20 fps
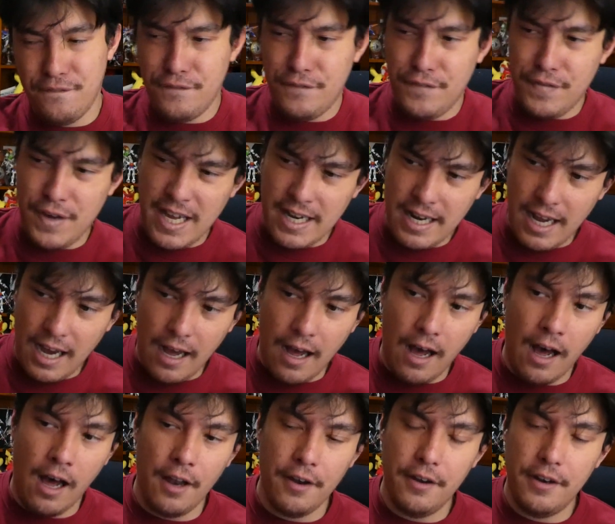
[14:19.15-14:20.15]
fit
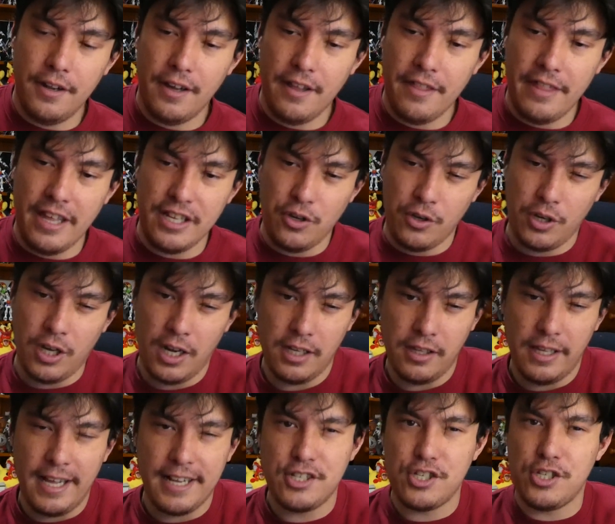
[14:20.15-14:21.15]
under, then you kind of
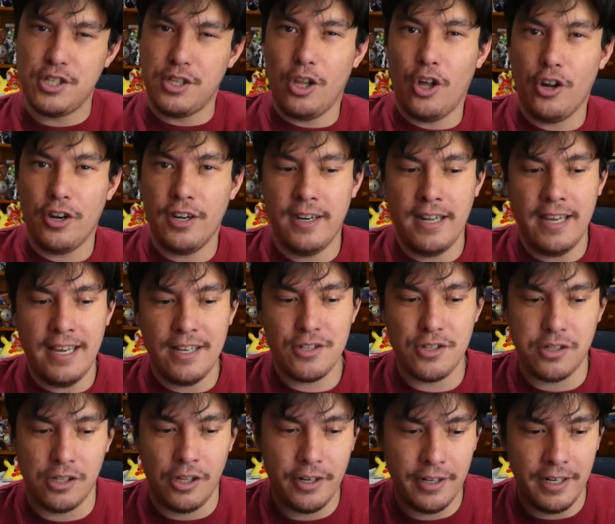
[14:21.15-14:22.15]
like slot
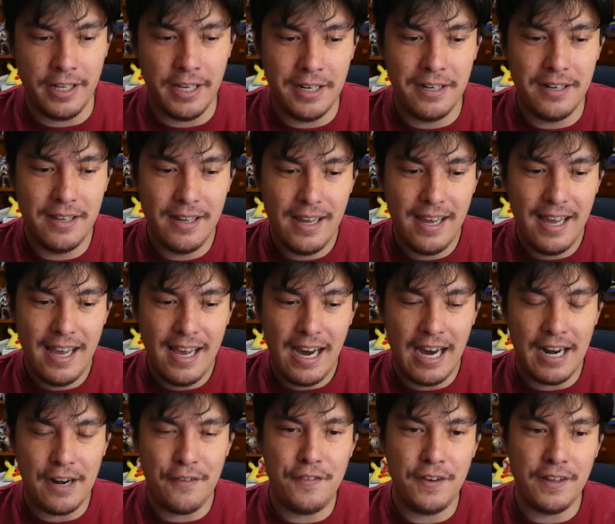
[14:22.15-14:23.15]
it in.
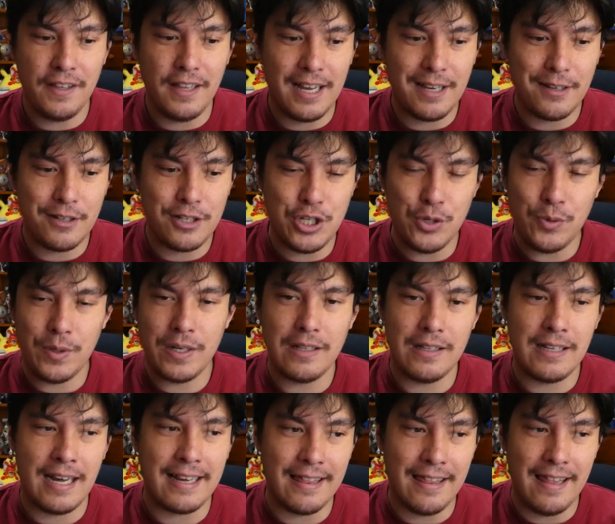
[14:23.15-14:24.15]
And I feel like doing it
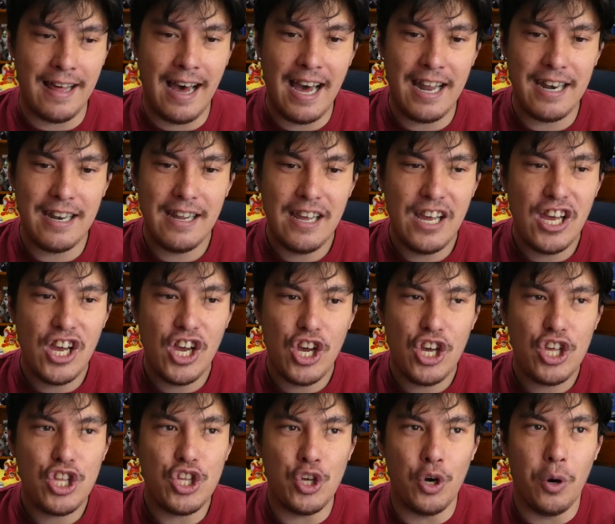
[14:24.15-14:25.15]
like that,
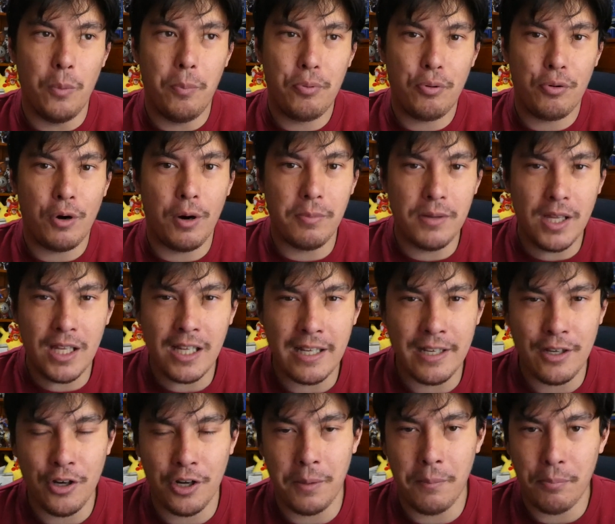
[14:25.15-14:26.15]
you're probably
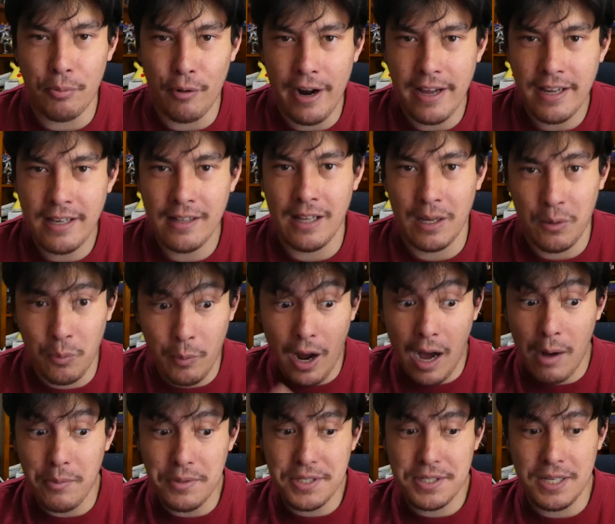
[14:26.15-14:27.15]
gonna break it. Like when I
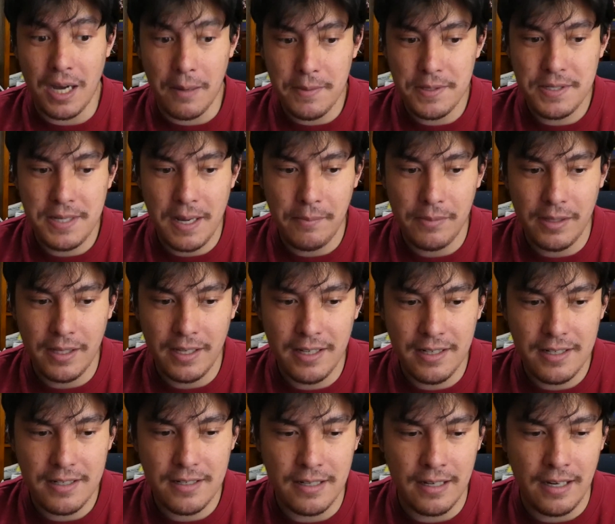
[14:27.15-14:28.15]
was sub-assembling
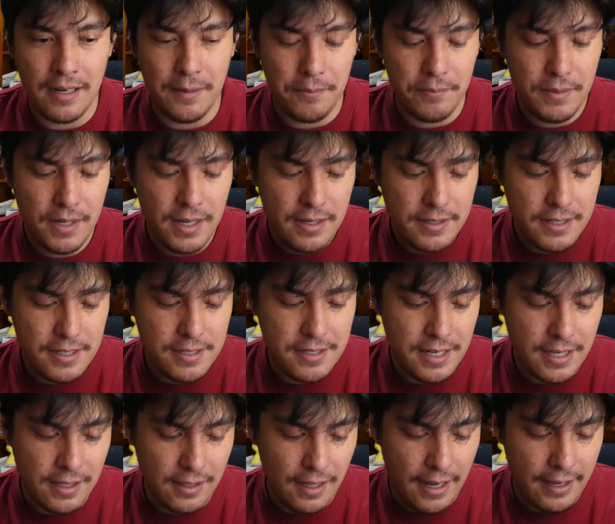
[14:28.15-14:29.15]
it to
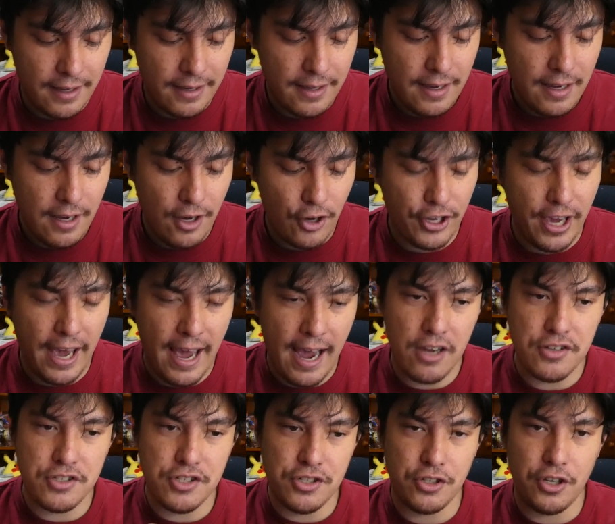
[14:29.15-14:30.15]
see like, okay, how
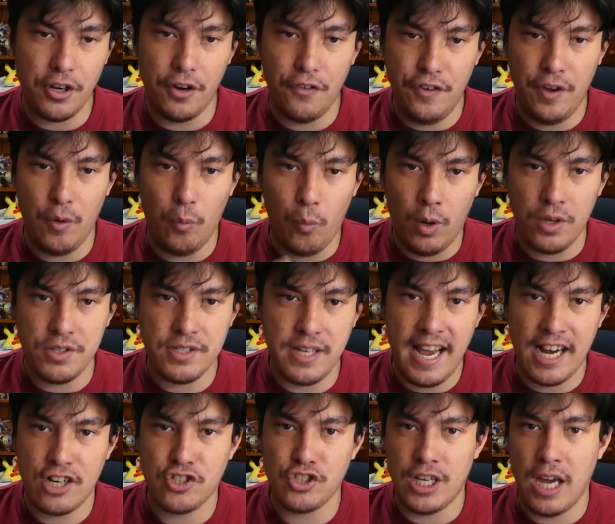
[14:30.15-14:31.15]
is this gonna fit once I
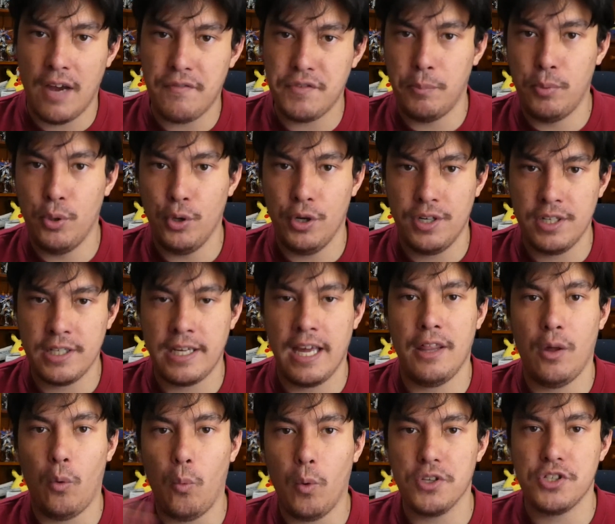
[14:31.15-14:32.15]
actually have to put it
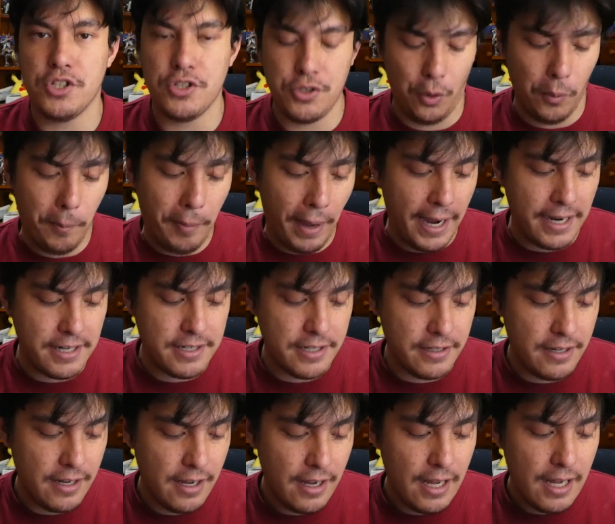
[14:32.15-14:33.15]
together, once it's all
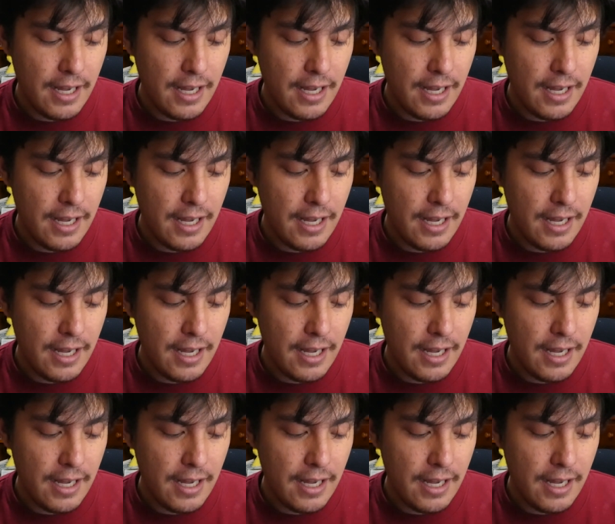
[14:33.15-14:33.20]
painted,